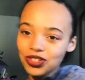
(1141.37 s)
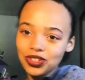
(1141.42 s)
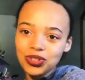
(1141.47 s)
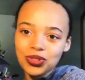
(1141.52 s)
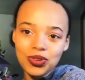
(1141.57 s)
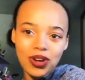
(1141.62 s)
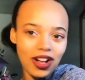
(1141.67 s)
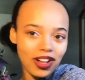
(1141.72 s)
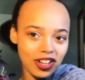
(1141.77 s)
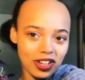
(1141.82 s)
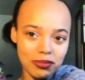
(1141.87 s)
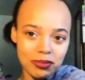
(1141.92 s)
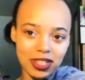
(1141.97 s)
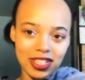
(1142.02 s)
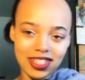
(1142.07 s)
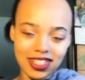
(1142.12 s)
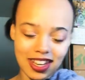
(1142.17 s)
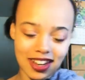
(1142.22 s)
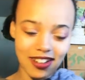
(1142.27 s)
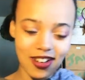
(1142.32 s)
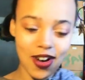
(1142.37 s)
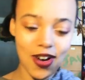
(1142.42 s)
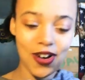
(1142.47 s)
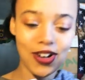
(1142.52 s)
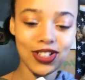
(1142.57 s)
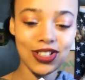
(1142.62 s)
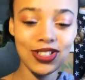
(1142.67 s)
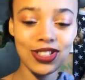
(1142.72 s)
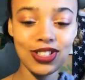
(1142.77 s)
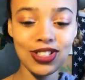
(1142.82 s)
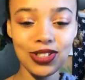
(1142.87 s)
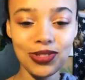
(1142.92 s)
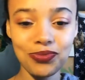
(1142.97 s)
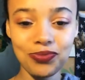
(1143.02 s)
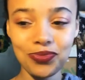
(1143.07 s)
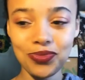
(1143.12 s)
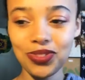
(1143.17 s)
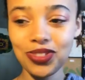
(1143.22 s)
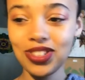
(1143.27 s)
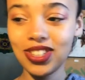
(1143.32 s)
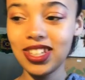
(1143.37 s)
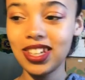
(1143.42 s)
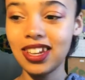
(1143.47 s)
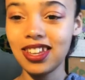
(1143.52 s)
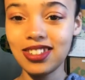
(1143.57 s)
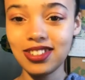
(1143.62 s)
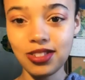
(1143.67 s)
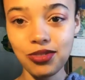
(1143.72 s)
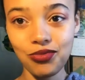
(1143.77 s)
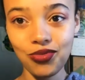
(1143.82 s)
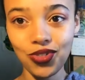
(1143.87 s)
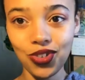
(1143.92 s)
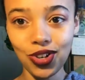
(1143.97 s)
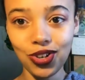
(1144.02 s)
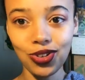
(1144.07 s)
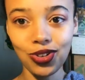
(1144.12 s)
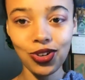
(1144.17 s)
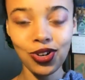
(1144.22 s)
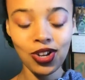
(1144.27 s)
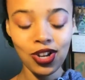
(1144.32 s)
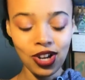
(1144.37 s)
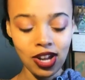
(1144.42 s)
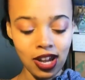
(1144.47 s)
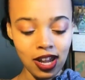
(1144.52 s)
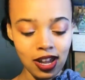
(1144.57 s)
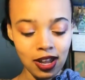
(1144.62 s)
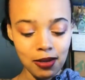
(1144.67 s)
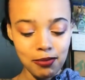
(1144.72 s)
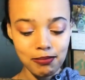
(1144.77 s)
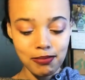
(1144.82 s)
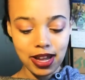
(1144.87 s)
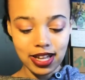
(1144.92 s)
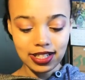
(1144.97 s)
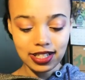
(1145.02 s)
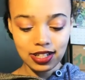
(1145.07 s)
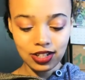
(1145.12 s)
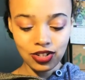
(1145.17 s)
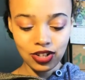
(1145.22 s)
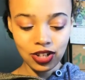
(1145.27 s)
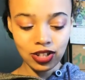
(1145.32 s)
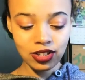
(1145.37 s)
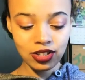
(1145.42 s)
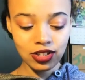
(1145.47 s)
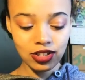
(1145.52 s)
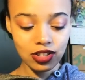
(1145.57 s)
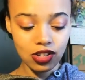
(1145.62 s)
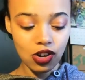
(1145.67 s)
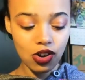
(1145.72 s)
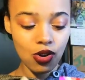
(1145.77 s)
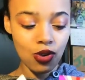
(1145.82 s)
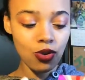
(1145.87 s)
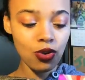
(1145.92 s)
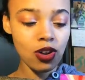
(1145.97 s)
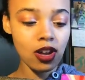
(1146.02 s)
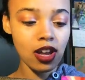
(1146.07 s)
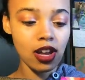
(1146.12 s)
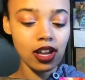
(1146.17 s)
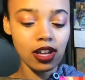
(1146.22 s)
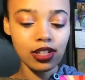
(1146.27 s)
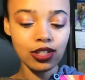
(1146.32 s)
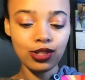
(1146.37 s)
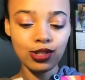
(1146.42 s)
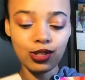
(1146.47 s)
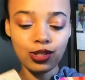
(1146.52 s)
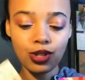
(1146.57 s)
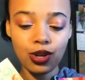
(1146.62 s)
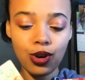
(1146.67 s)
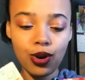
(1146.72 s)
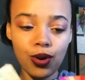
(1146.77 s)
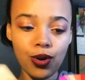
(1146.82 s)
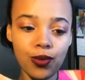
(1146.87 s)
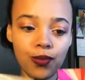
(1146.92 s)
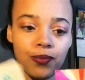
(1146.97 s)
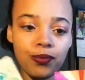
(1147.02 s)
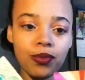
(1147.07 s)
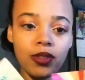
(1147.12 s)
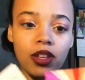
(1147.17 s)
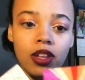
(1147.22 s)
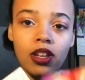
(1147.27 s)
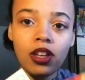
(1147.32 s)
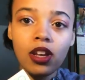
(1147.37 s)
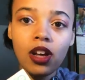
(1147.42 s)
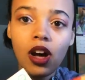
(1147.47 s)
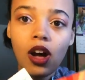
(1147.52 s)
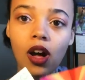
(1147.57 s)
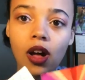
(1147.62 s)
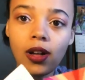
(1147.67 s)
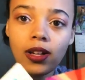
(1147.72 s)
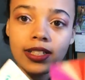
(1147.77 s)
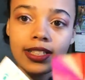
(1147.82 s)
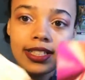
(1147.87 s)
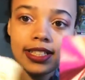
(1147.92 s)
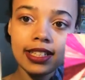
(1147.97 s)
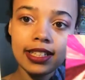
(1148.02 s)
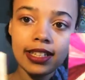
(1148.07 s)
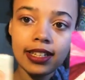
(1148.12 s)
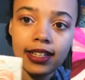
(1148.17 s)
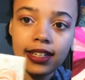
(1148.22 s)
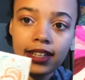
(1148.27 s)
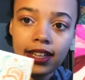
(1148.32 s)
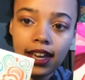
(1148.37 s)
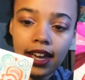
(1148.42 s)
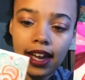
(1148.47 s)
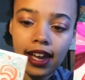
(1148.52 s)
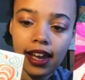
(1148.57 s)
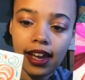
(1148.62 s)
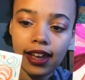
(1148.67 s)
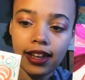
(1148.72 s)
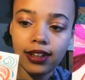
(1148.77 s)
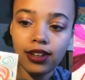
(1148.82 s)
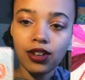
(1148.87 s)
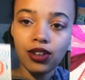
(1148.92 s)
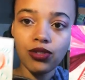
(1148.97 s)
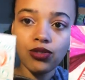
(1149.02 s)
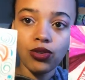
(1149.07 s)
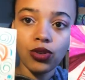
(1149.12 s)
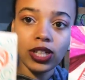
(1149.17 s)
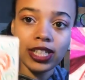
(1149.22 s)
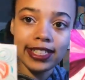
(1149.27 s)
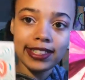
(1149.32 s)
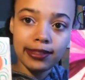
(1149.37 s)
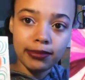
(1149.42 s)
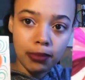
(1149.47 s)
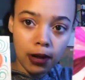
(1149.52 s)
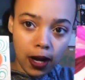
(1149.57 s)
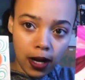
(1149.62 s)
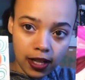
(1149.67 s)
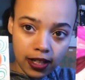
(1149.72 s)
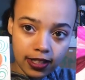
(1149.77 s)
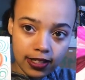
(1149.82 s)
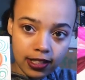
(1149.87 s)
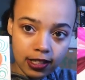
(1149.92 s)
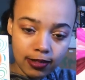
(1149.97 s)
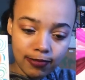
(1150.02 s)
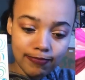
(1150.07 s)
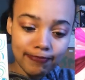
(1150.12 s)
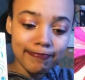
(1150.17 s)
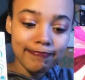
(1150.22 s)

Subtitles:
two alchemy deck cards, to get some further messages. Okay, so All Seeing and a voice box.